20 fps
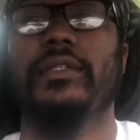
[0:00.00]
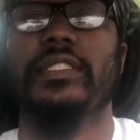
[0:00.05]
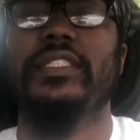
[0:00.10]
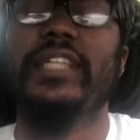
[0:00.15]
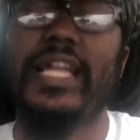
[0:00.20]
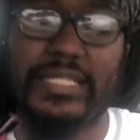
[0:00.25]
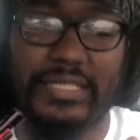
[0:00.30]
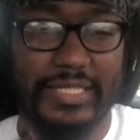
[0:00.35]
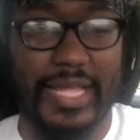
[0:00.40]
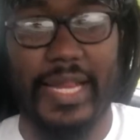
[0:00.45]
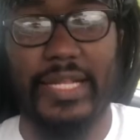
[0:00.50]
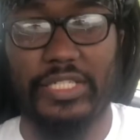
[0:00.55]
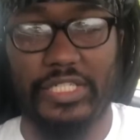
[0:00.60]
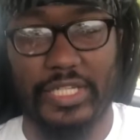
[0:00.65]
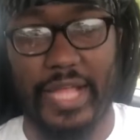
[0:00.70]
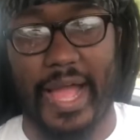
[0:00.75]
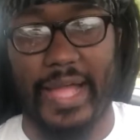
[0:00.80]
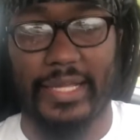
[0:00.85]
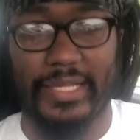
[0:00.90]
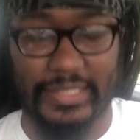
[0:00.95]
It's not Static
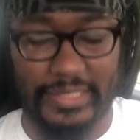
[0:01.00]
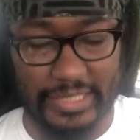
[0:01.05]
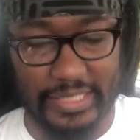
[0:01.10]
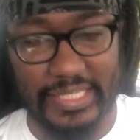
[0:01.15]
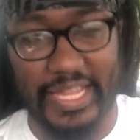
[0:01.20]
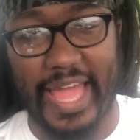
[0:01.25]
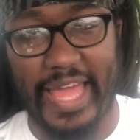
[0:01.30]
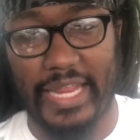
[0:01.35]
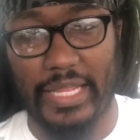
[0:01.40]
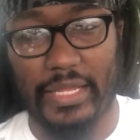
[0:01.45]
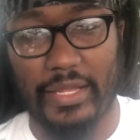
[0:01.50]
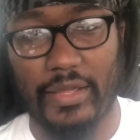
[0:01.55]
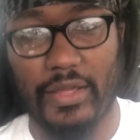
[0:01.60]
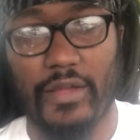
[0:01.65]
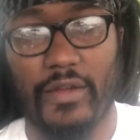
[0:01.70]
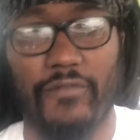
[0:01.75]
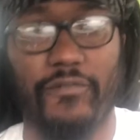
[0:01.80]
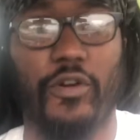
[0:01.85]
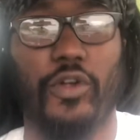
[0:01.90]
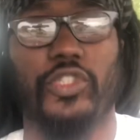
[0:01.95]
Shock. It's Static.
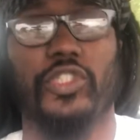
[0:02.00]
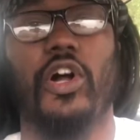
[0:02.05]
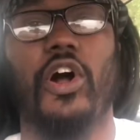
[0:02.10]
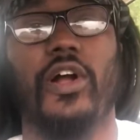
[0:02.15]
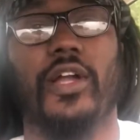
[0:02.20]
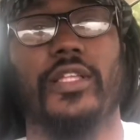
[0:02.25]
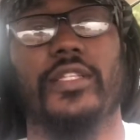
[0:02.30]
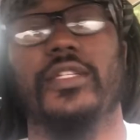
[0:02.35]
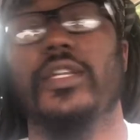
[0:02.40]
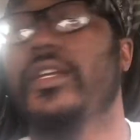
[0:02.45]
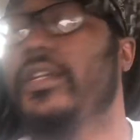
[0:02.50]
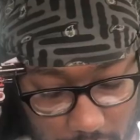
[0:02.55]
Virgil Hawkins.